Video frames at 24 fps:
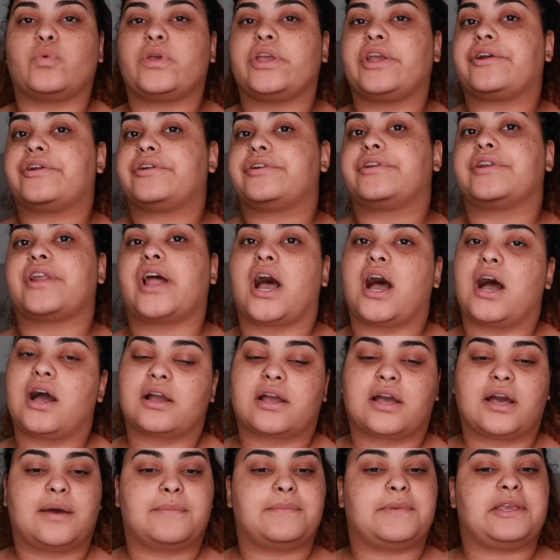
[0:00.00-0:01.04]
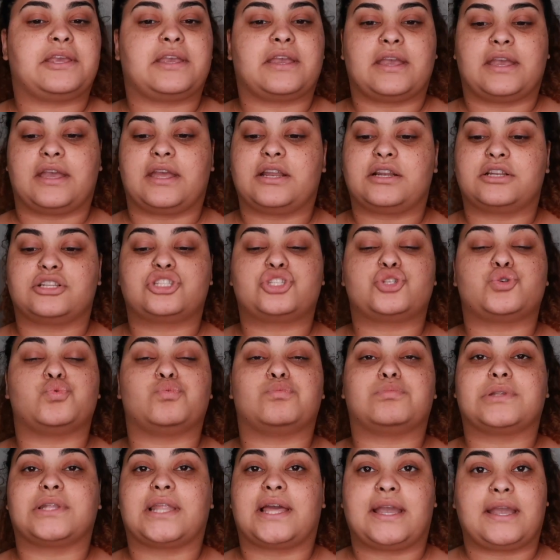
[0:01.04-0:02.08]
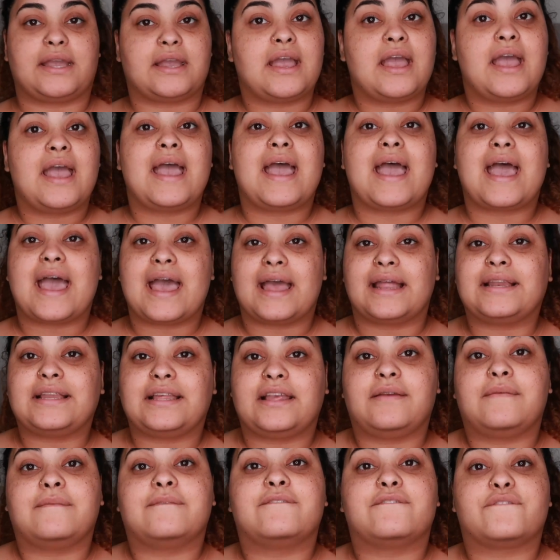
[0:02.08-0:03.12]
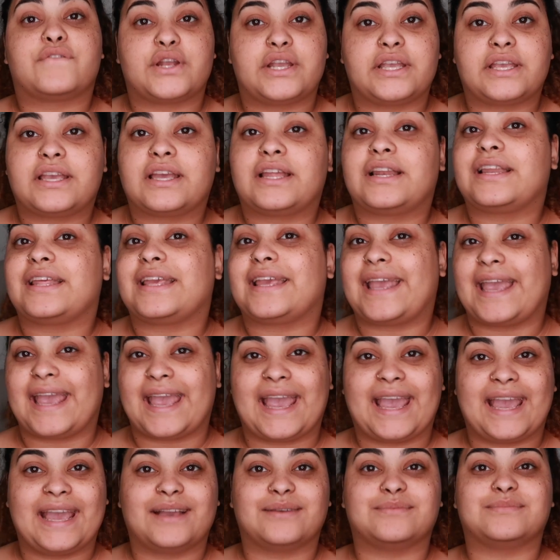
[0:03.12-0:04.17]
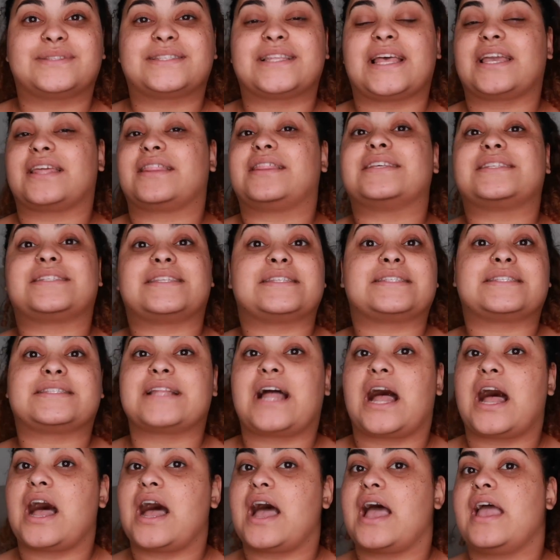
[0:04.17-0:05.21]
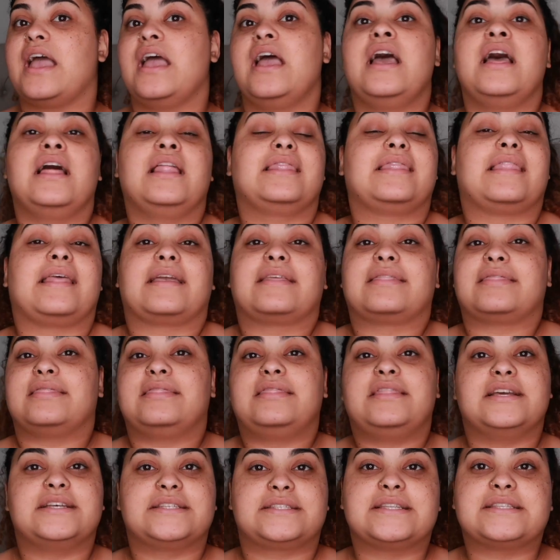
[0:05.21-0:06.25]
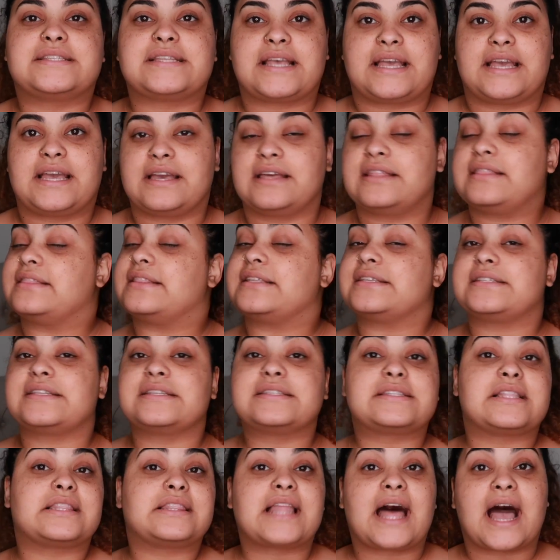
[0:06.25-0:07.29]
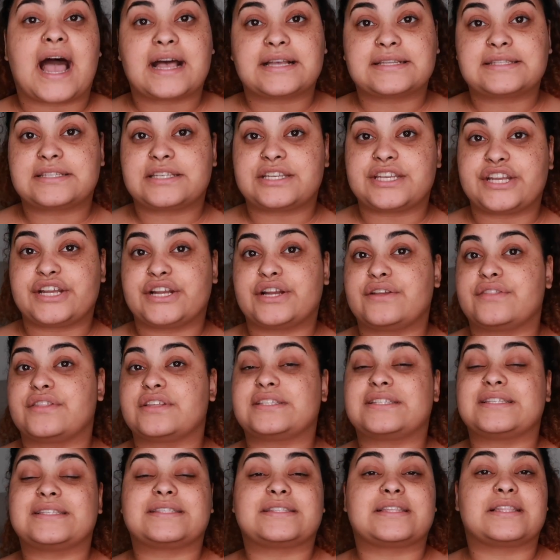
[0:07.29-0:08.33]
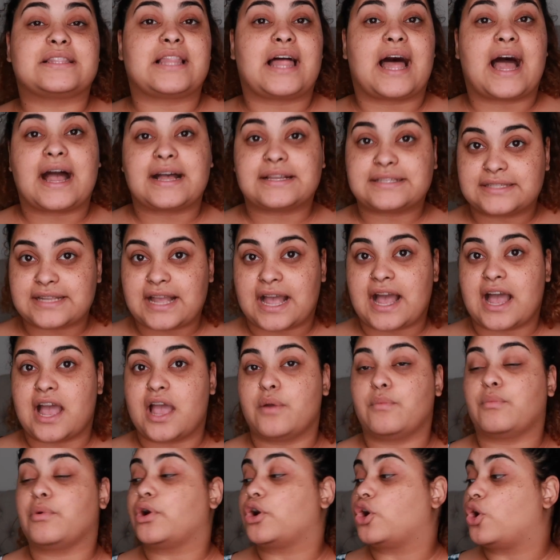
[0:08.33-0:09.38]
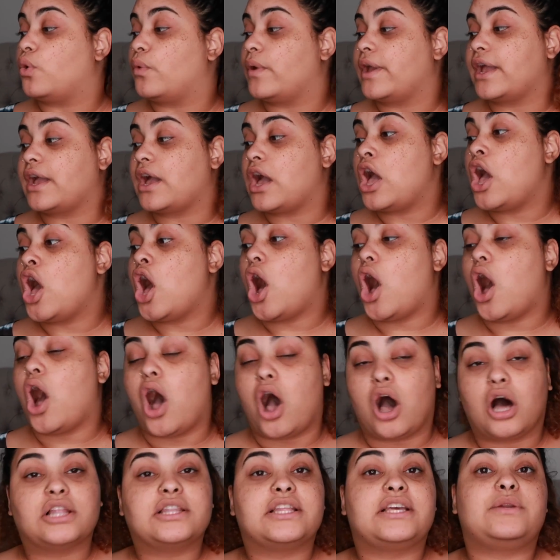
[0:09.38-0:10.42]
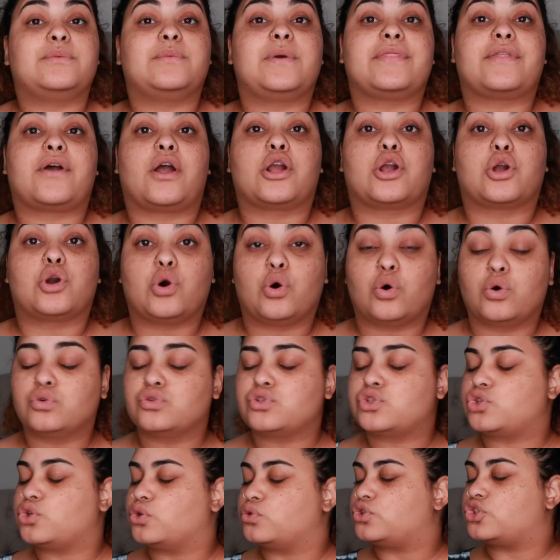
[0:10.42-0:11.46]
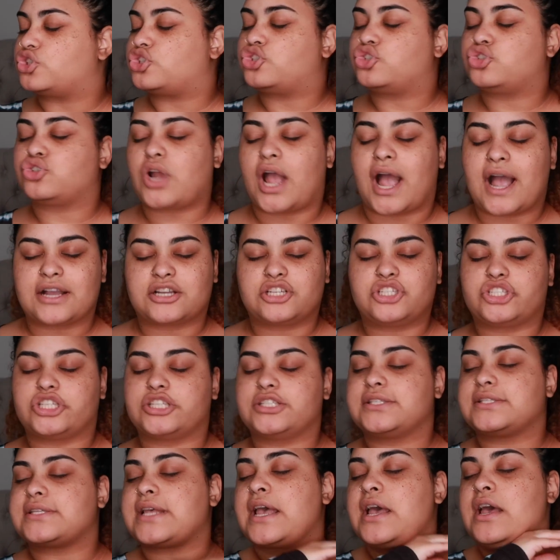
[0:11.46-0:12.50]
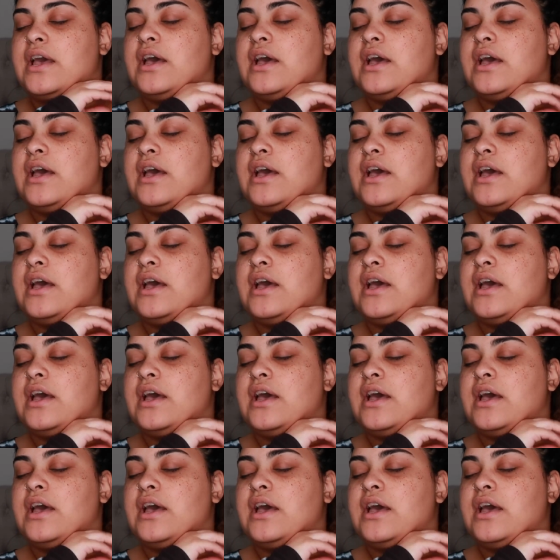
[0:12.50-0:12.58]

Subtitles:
We are not coming in to play any freaking games. Like, this is not, like, this is it. This is the last year. This is the last time. We're going all in with our goals, no distractions.